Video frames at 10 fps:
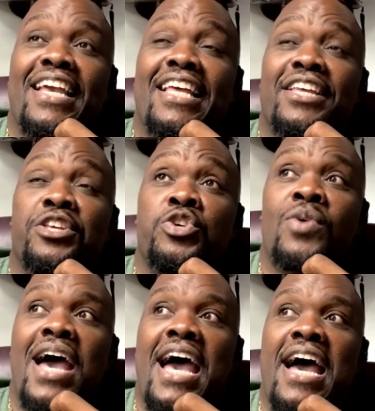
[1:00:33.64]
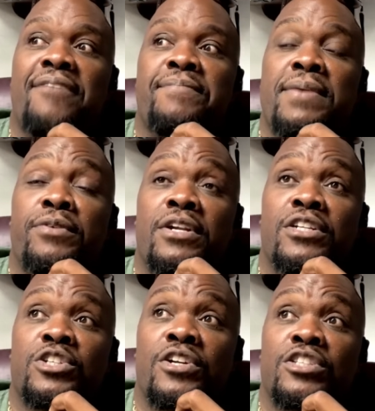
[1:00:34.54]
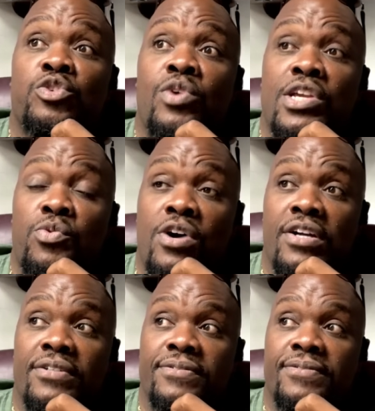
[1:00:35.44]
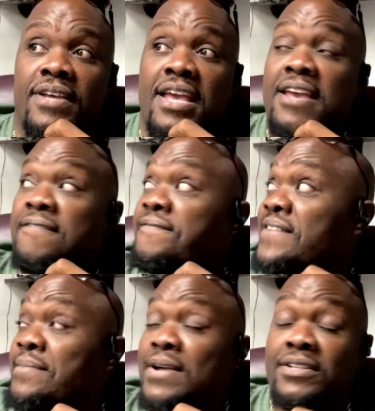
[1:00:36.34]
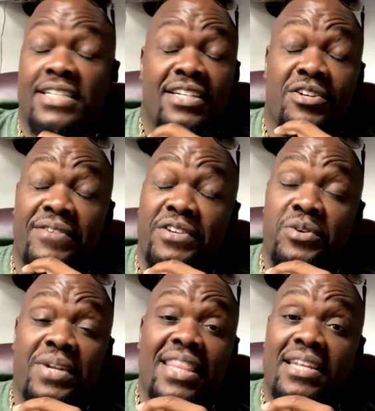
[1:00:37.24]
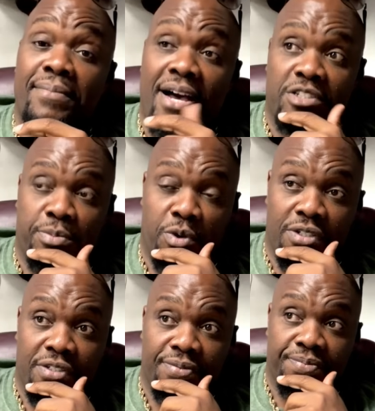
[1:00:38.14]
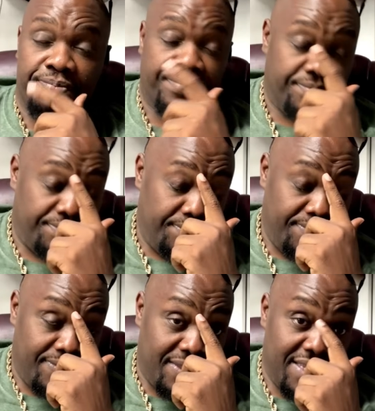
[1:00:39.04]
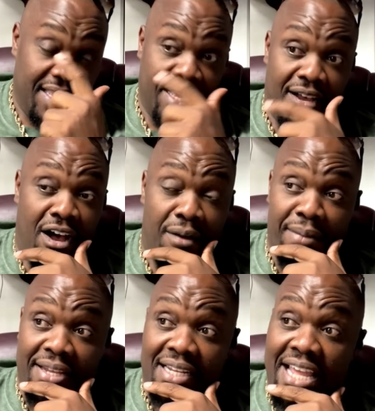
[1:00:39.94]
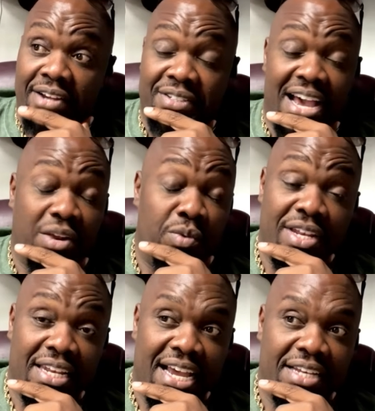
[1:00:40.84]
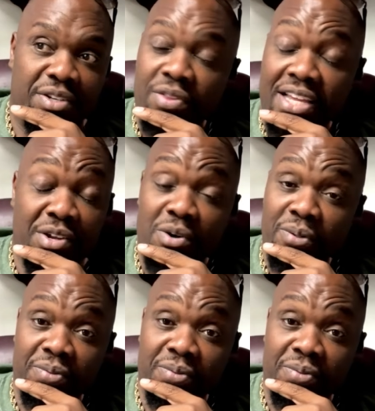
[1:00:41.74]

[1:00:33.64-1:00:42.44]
You have people that are turning 21, females that don't even know nothing about sports. Oh, man, the Lakers got to win tonight. No, they don't.